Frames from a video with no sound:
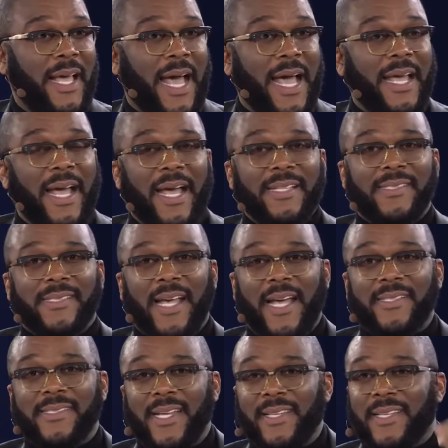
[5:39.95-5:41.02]
I, I, I
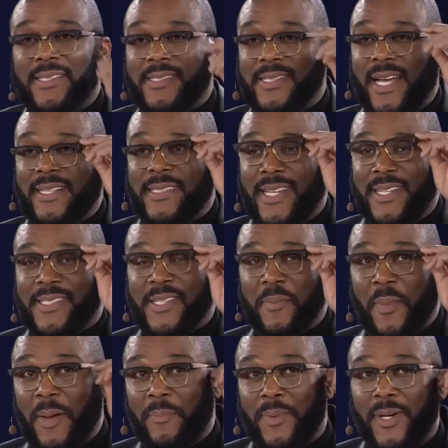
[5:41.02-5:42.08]
say, this, I say this in
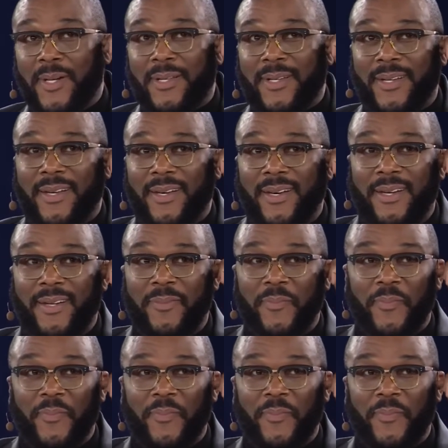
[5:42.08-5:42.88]
my book. Um,